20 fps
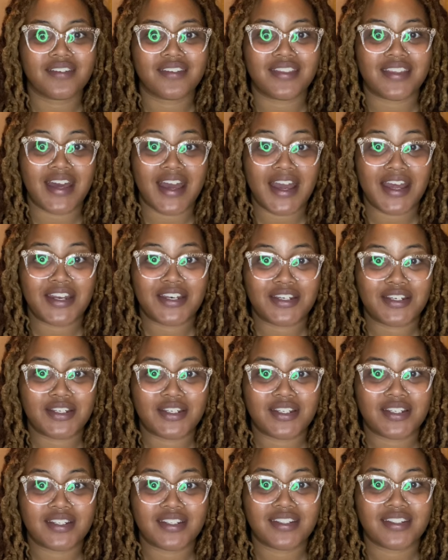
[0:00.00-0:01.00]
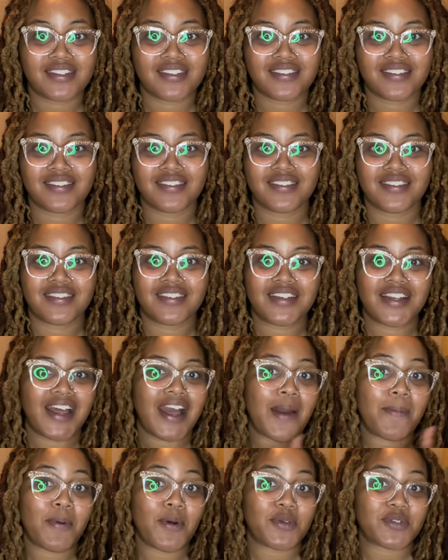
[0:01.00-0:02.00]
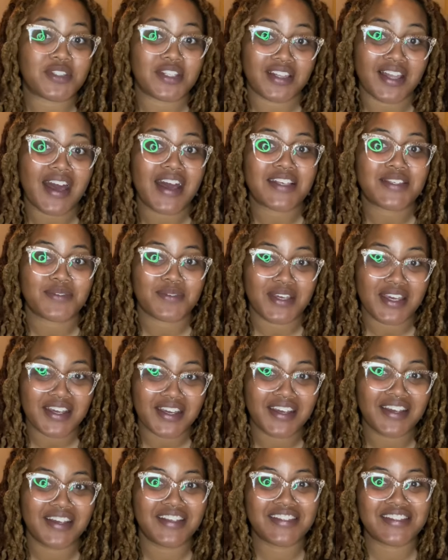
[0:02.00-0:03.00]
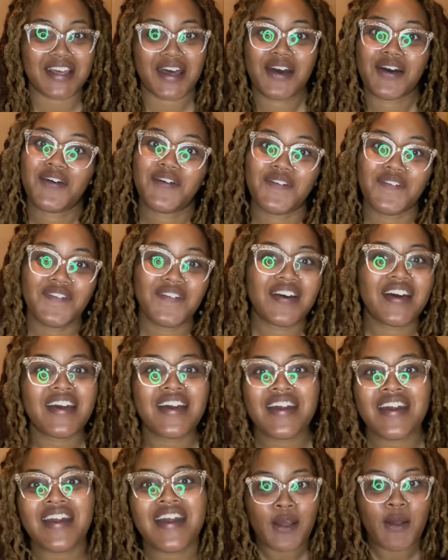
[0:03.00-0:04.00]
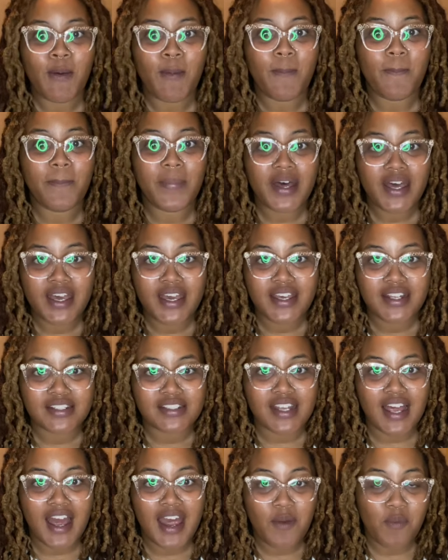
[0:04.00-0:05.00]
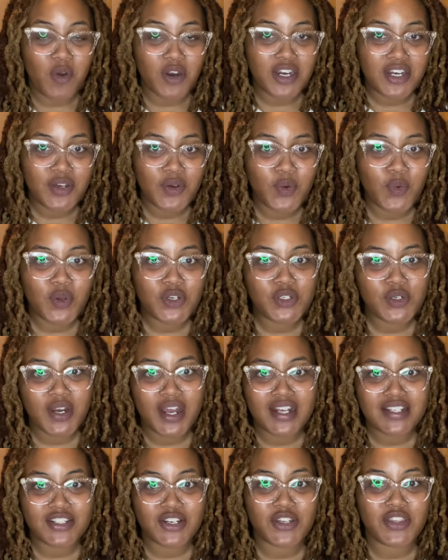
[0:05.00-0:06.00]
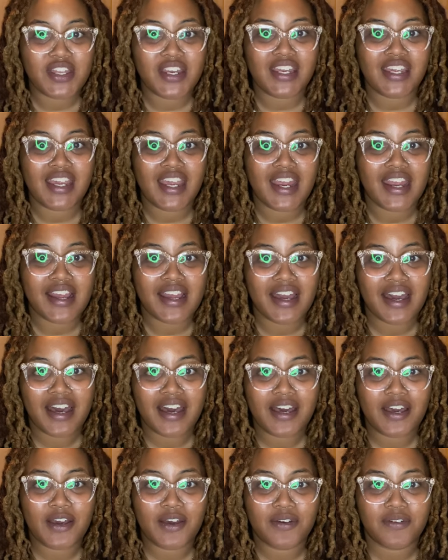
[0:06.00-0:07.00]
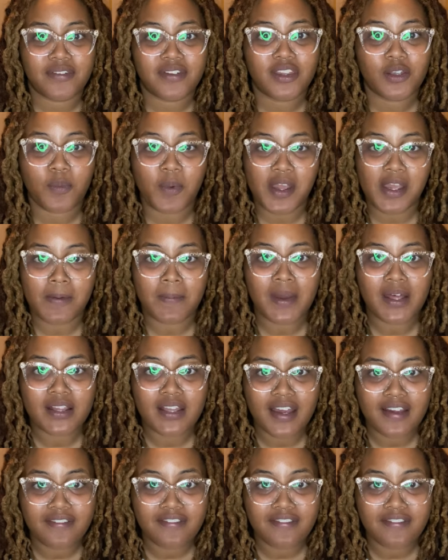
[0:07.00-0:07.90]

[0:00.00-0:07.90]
that I posted last week. So, but I want to know what you guys are thinking of the week in my life